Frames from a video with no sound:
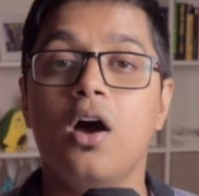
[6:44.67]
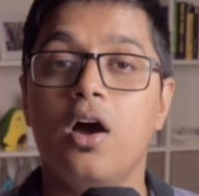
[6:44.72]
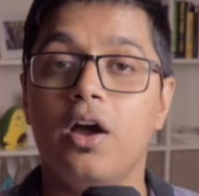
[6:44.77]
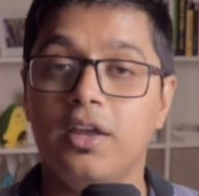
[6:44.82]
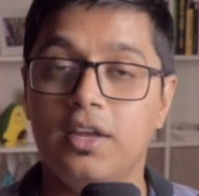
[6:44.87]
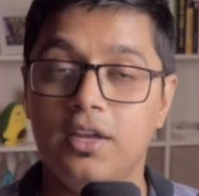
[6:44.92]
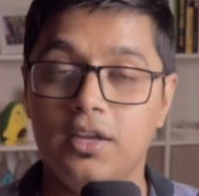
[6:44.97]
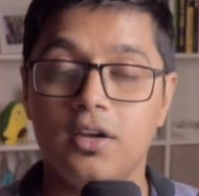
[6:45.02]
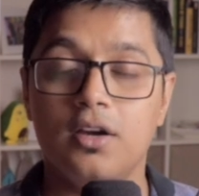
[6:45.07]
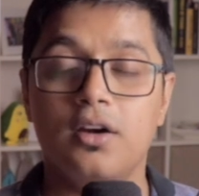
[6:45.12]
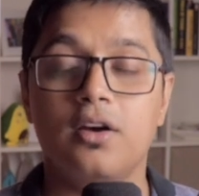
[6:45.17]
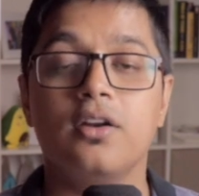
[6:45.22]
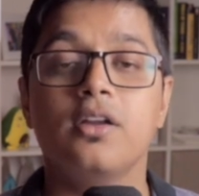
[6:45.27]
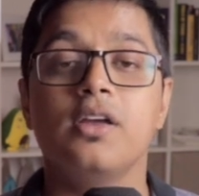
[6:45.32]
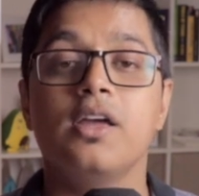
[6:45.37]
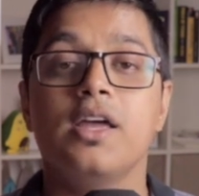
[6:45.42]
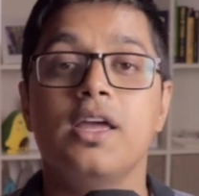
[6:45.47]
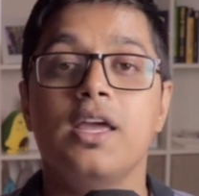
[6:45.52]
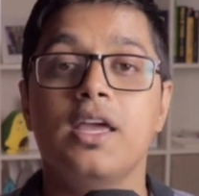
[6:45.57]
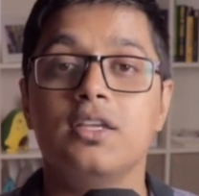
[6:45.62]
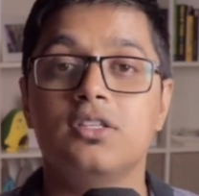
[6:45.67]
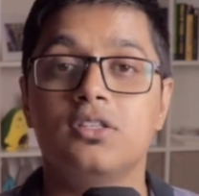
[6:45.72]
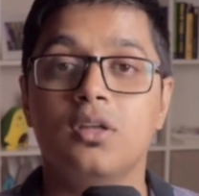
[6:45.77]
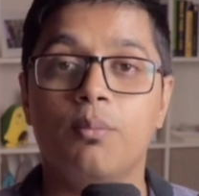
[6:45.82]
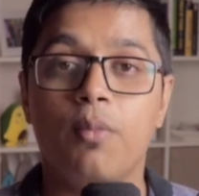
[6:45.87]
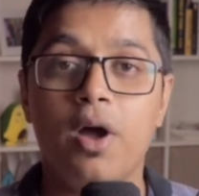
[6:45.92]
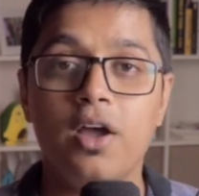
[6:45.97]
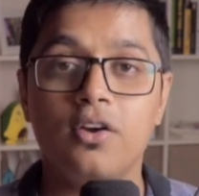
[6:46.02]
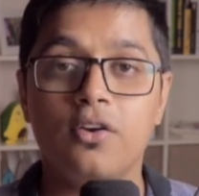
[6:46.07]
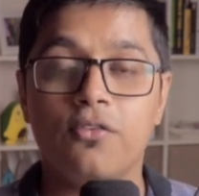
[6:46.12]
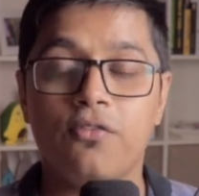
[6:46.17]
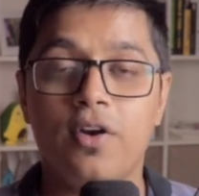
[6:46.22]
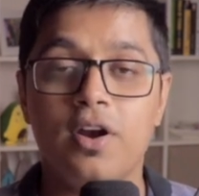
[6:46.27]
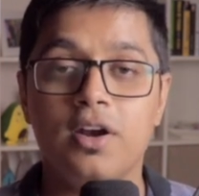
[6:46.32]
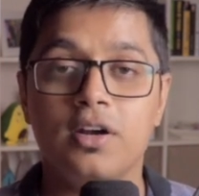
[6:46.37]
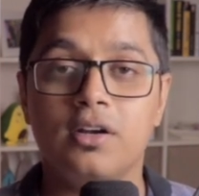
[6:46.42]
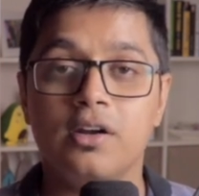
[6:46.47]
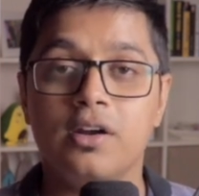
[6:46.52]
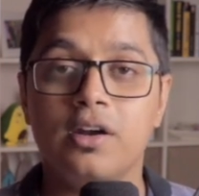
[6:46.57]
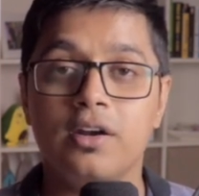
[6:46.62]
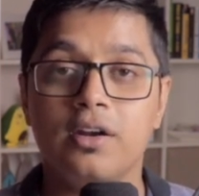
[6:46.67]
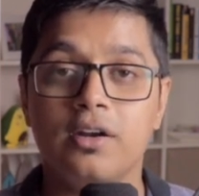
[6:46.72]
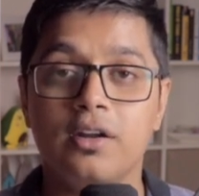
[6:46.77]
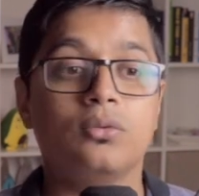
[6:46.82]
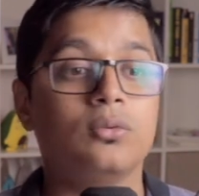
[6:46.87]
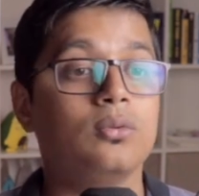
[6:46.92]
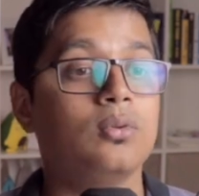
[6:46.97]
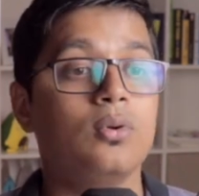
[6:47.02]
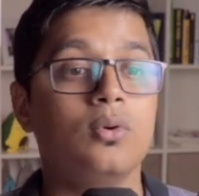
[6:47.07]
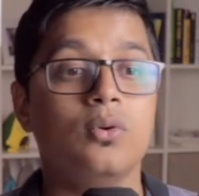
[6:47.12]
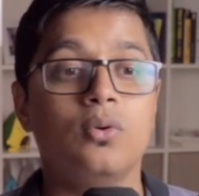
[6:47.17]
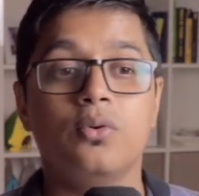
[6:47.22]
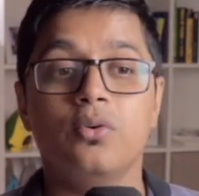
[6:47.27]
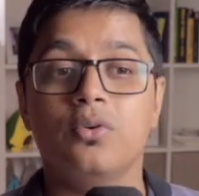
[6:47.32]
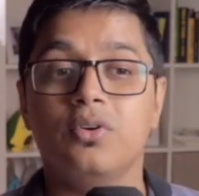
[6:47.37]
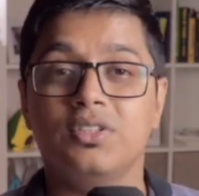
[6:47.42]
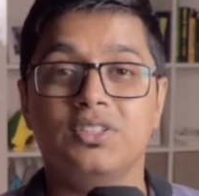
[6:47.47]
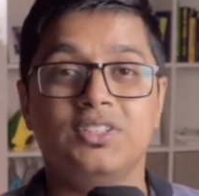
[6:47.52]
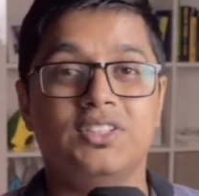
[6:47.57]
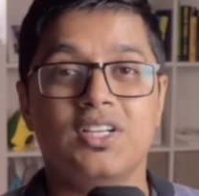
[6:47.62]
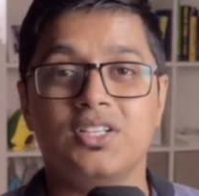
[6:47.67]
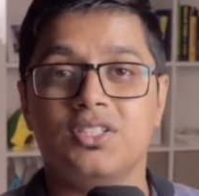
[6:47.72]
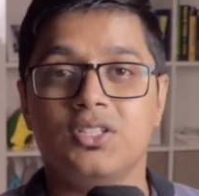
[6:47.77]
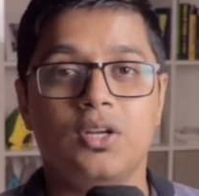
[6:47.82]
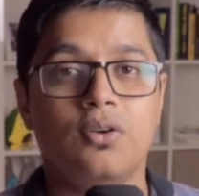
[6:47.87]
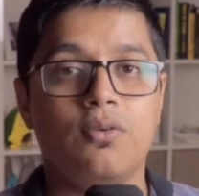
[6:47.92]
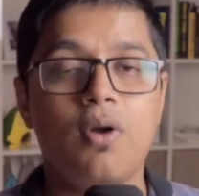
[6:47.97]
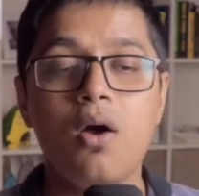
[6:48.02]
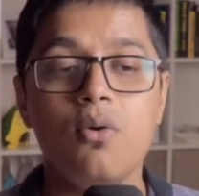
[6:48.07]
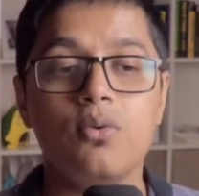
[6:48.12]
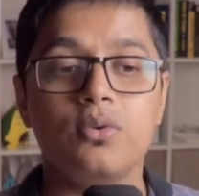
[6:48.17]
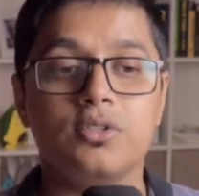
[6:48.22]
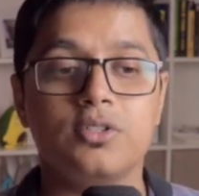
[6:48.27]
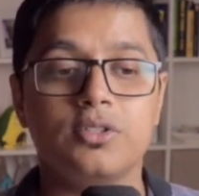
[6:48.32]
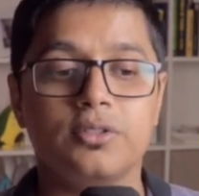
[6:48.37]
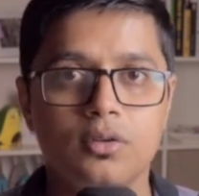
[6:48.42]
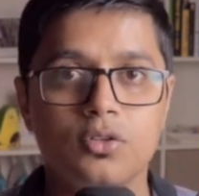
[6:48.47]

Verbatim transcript: here is the micro front end through just a route.